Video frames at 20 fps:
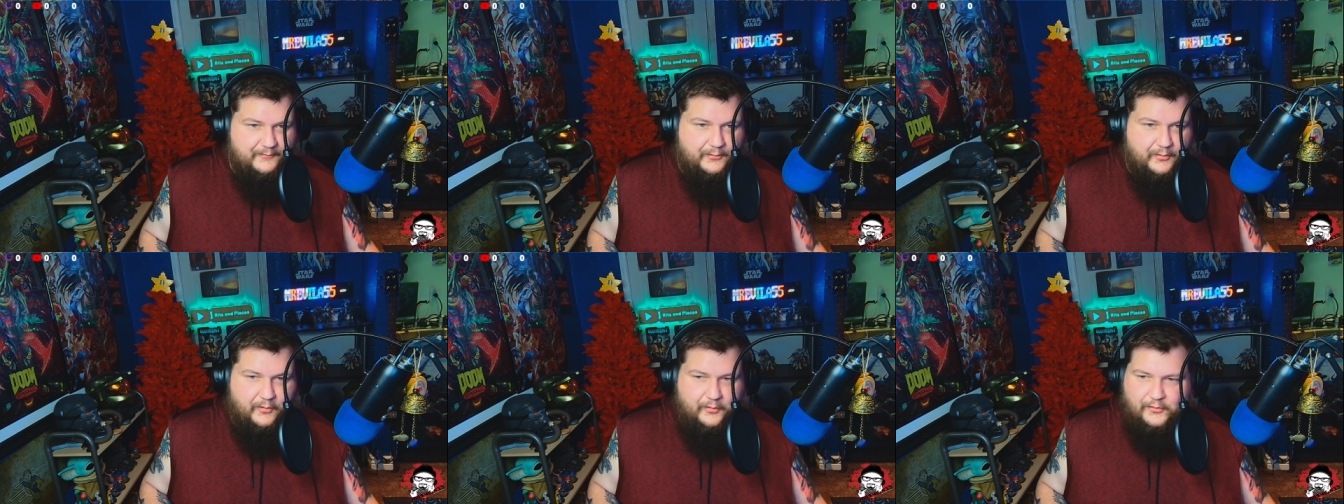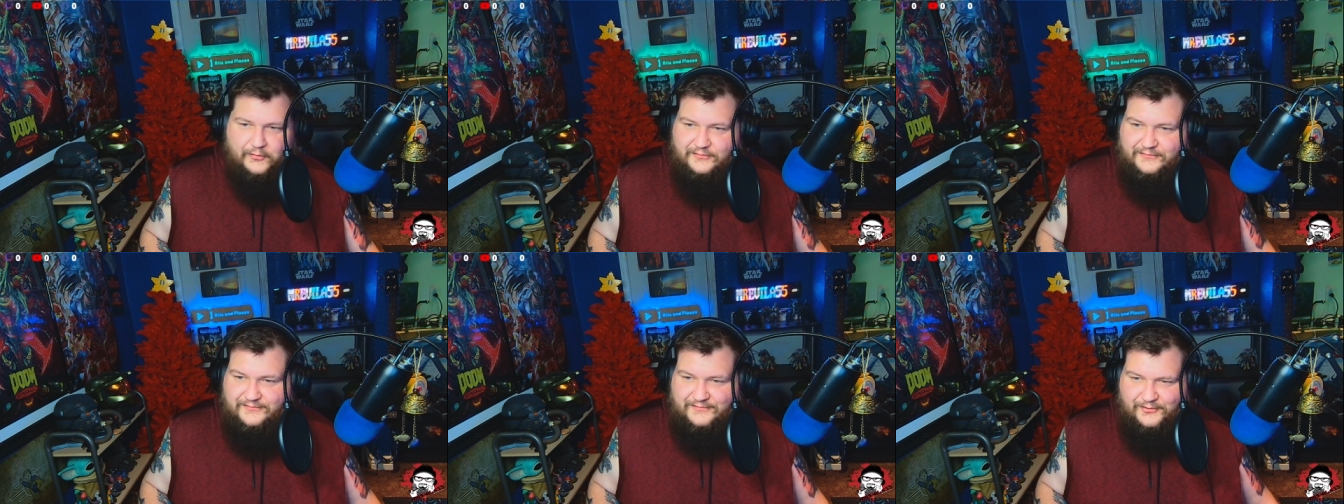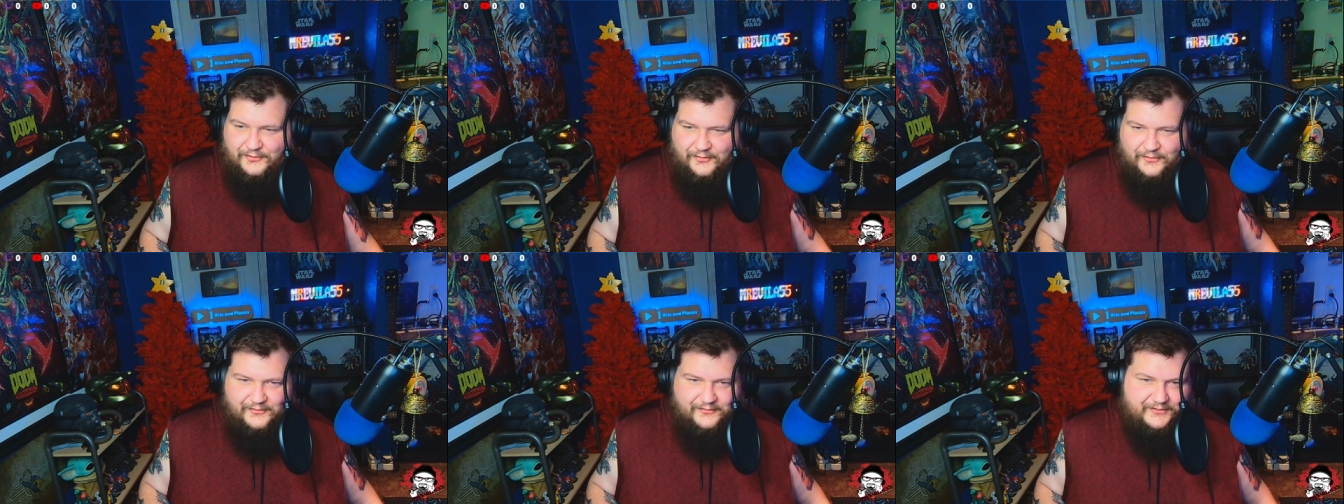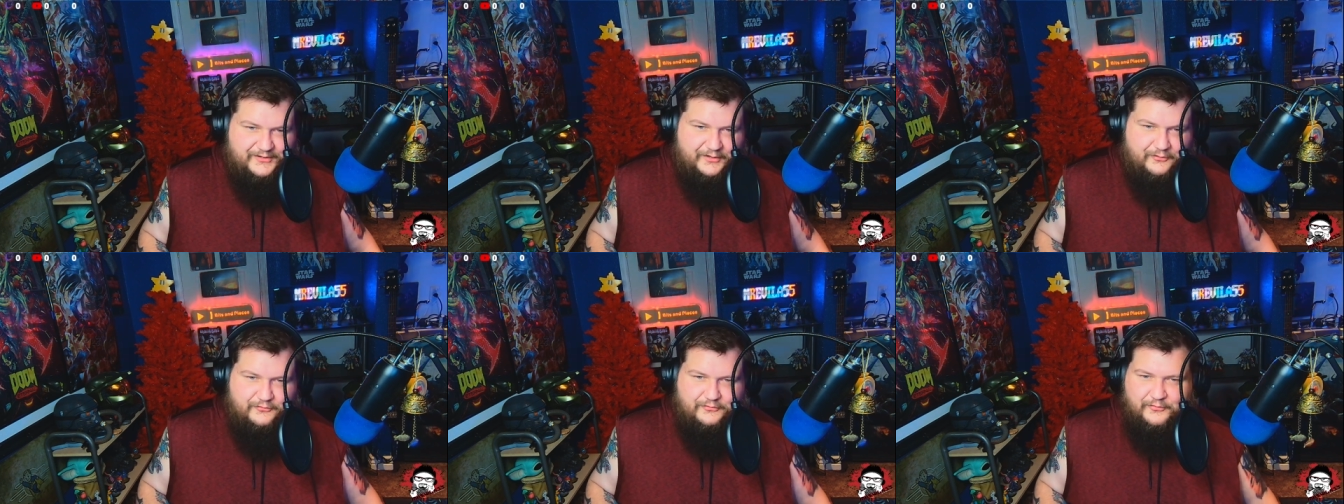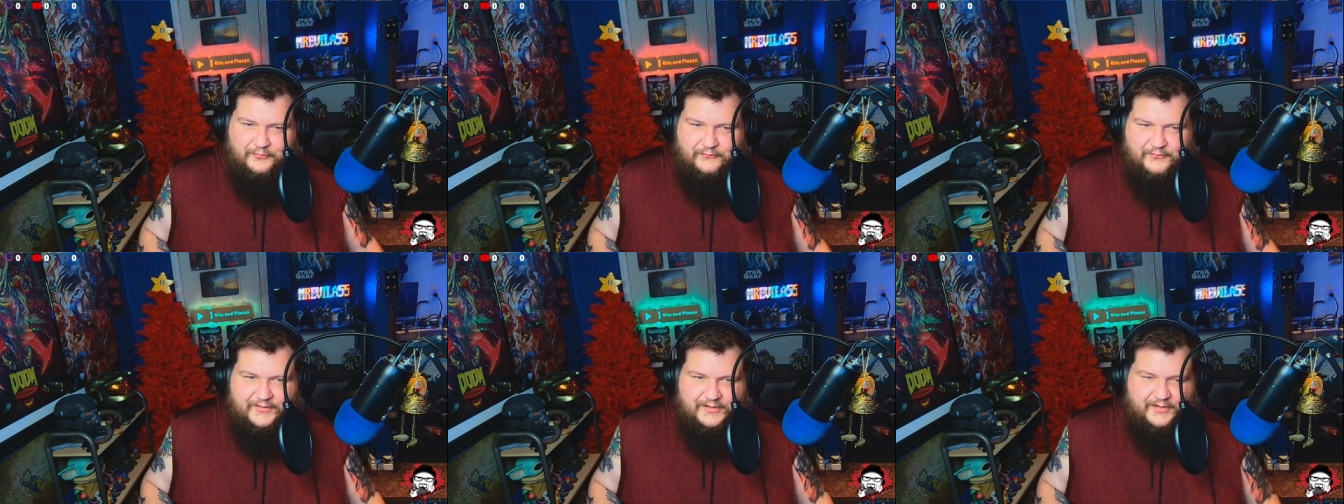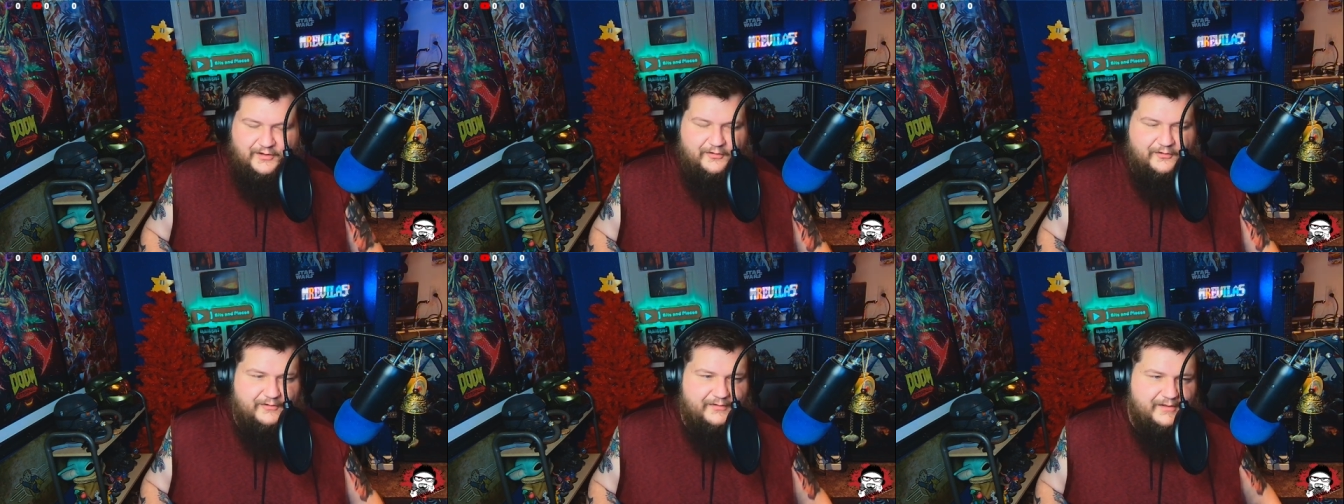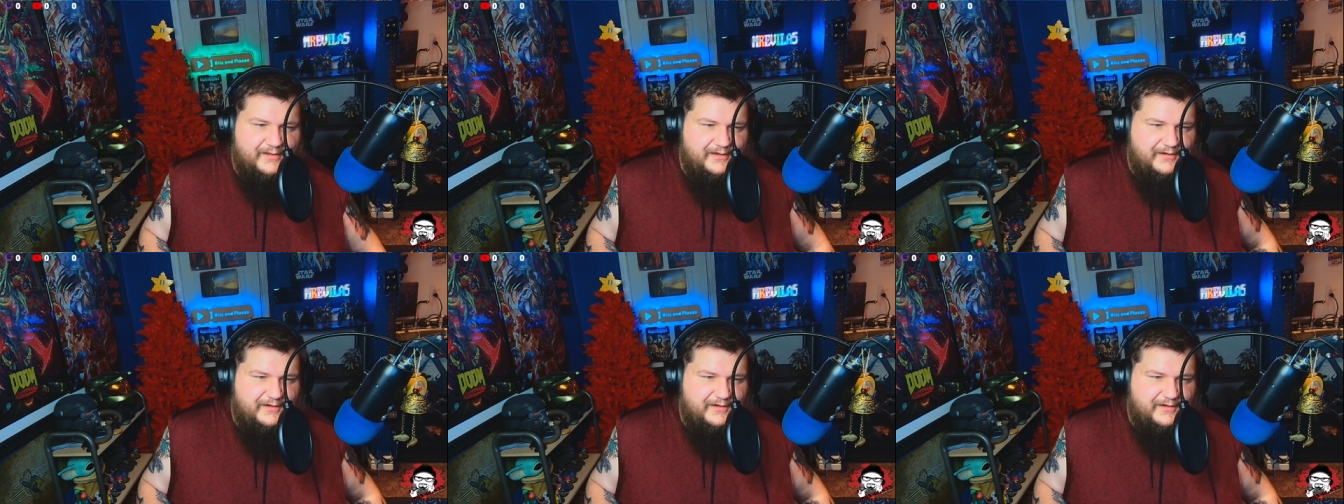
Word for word: post, or YouTube video,